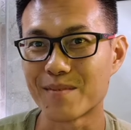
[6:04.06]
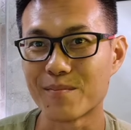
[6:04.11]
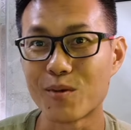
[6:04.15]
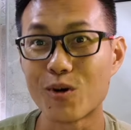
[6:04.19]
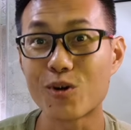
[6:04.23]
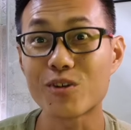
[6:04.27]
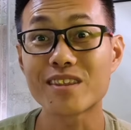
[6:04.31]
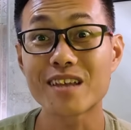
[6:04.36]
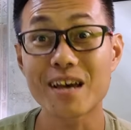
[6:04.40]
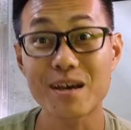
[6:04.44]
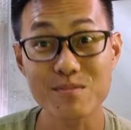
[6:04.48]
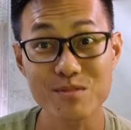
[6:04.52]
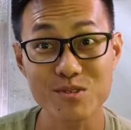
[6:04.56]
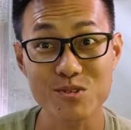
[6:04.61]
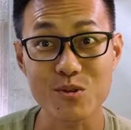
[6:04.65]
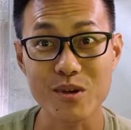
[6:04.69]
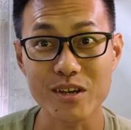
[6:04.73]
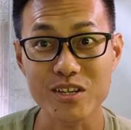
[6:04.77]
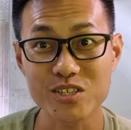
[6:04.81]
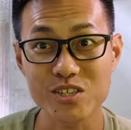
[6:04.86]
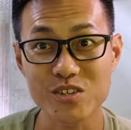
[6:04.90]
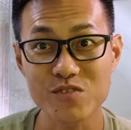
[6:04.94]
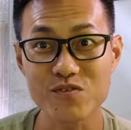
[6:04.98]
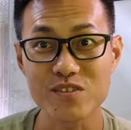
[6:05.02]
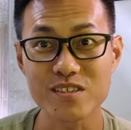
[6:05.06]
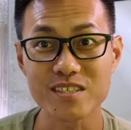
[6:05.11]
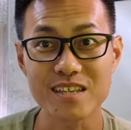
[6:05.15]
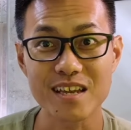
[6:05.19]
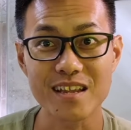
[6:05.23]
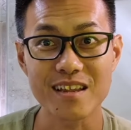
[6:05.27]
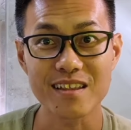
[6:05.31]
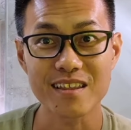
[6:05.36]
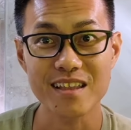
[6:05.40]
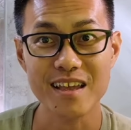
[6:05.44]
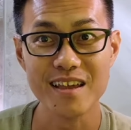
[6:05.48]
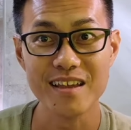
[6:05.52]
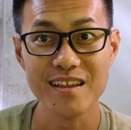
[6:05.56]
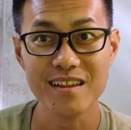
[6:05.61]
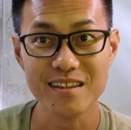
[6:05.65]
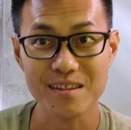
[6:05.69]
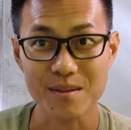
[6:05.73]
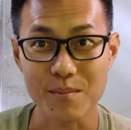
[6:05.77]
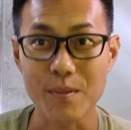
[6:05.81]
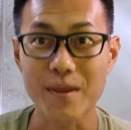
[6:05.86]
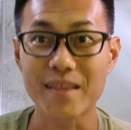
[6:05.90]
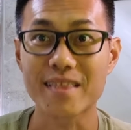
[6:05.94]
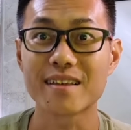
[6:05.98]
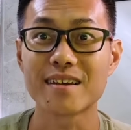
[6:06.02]
more times you actually reset the tank,
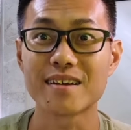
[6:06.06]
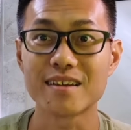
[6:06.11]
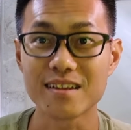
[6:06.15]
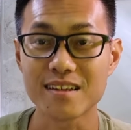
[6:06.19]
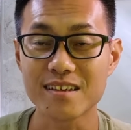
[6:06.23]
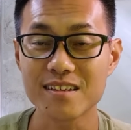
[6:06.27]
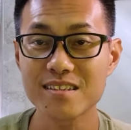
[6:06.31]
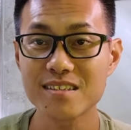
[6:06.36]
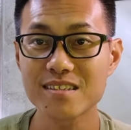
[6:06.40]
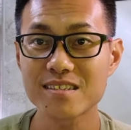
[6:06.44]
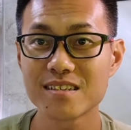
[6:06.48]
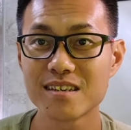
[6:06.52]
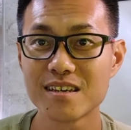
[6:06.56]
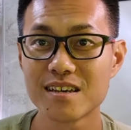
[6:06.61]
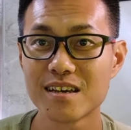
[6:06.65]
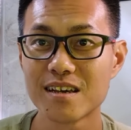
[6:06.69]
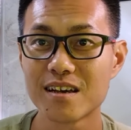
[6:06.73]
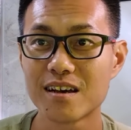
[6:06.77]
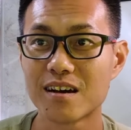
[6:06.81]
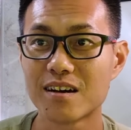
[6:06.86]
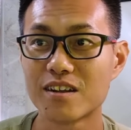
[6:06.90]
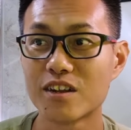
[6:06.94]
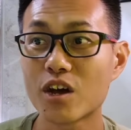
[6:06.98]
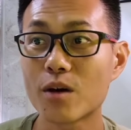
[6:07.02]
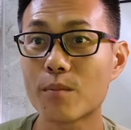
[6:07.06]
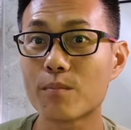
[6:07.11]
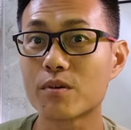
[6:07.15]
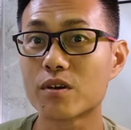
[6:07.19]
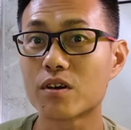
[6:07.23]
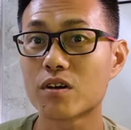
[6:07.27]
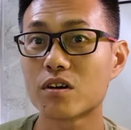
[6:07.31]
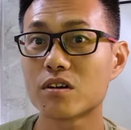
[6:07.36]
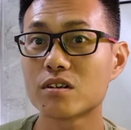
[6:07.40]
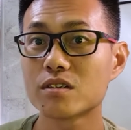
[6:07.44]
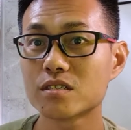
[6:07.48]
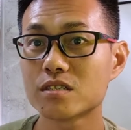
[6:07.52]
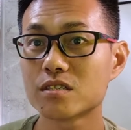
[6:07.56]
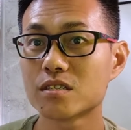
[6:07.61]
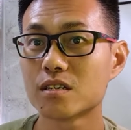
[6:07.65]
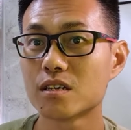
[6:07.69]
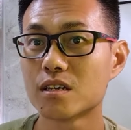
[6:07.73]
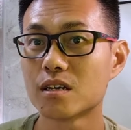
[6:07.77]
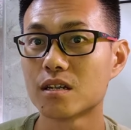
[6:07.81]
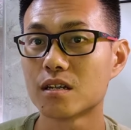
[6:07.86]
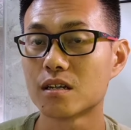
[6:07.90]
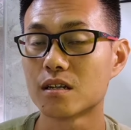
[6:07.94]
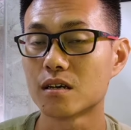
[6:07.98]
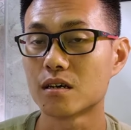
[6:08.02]
the better it is. Not because
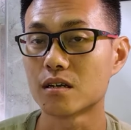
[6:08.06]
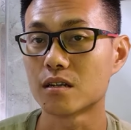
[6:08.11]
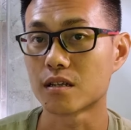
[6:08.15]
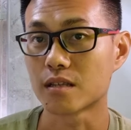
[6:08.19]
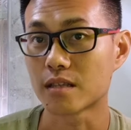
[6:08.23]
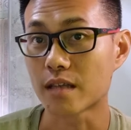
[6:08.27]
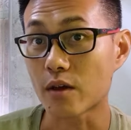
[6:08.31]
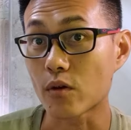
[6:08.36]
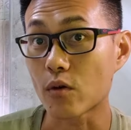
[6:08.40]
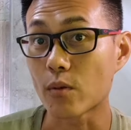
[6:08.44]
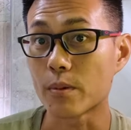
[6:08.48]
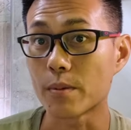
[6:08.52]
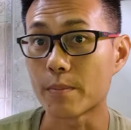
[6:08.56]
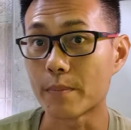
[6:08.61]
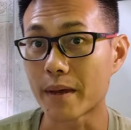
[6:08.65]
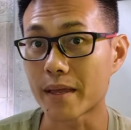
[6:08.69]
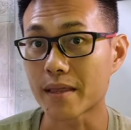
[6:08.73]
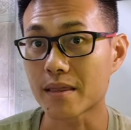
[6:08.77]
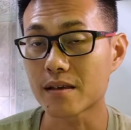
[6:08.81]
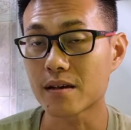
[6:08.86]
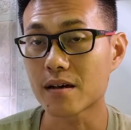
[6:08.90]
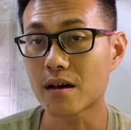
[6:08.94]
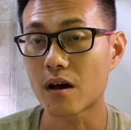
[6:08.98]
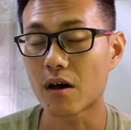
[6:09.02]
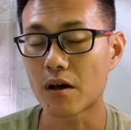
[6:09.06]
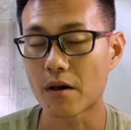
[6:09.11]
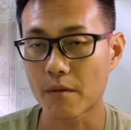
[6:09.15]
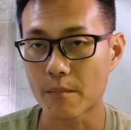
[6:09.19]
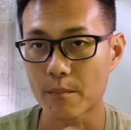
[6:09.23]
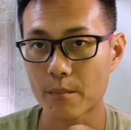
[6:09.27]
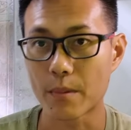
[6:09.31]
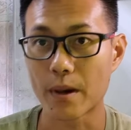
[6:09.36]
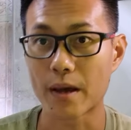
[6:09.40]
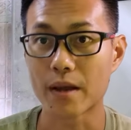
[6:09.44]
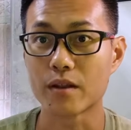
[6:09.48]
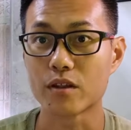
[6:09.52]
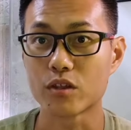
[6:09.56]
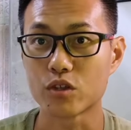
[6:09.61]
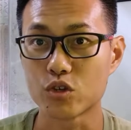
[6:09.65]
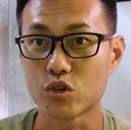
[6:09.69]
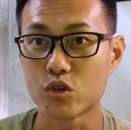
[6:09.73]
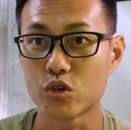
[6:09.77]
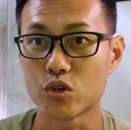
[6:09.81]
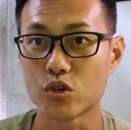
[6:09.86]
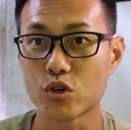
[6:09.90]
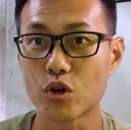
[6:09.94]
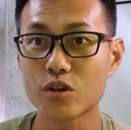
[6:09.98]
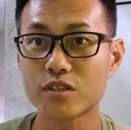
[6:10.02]
the tank will be better, but
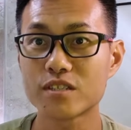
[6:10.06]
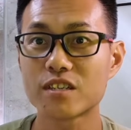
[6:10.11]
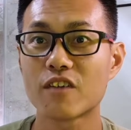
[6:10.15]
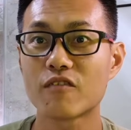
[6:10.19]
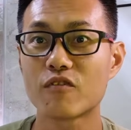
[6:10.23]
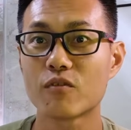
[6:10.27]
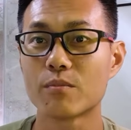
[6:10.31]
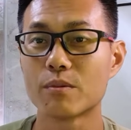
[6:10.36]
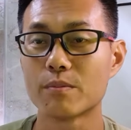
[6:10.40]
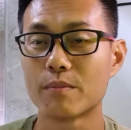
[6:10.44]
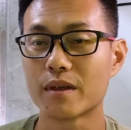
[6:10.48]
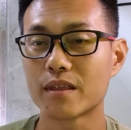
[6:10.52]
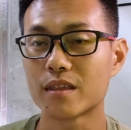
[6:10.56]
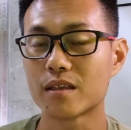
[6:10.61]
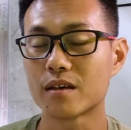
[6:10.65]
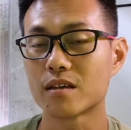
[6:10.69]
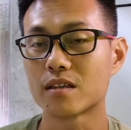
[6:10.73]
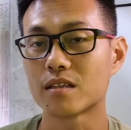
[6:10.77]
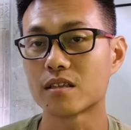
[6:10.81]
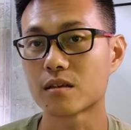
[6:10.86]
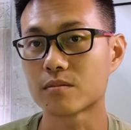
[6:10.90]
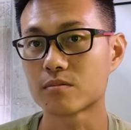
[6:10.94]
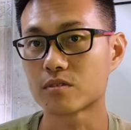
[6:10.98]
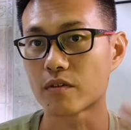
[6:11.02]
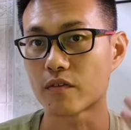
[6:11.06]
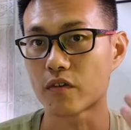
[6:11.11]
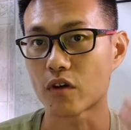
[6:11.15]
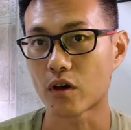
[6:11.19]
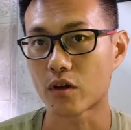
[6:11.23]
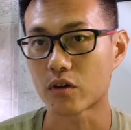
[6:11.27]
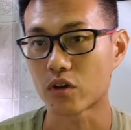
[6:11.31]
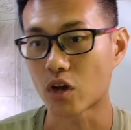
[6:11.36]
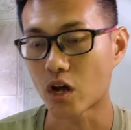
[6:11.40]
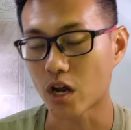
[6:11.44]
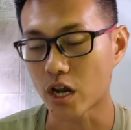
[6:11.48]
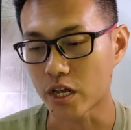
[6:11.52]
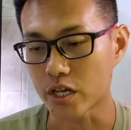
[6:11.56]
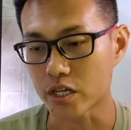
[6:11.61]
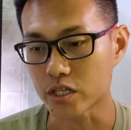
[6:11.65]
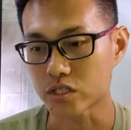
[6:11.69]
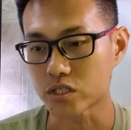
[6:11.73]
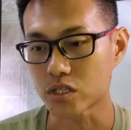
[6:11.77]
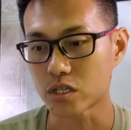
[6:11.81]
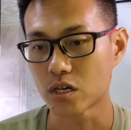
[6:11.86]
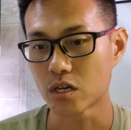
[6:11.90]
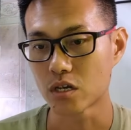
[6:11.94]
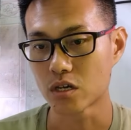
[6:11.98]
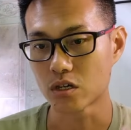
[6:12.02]
yourself will be better in terms of your
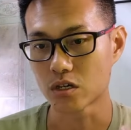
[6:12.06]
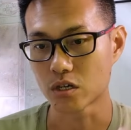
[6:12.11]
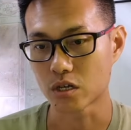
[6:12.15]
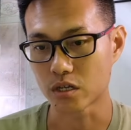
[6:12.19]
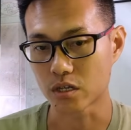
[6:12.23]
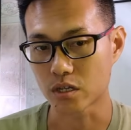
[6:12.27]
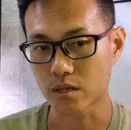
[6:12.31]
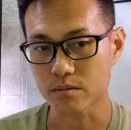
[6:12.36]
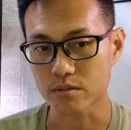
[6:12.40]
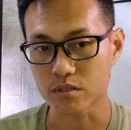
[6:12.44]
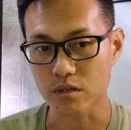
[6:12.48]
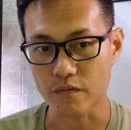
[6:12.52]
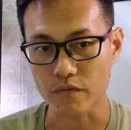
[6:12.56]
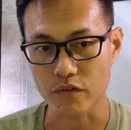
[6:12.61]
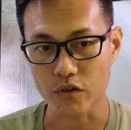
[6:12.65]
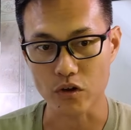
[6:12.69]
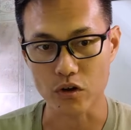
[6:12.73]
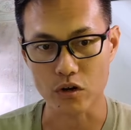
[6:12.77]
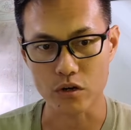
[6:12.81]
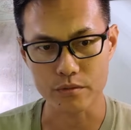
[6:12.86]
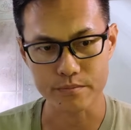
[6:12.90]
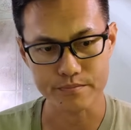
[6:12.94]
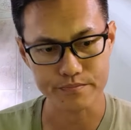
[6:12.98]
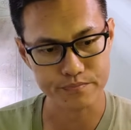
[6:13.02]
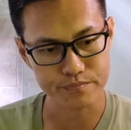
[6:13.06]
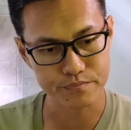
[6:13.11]
knowledge, in terms of your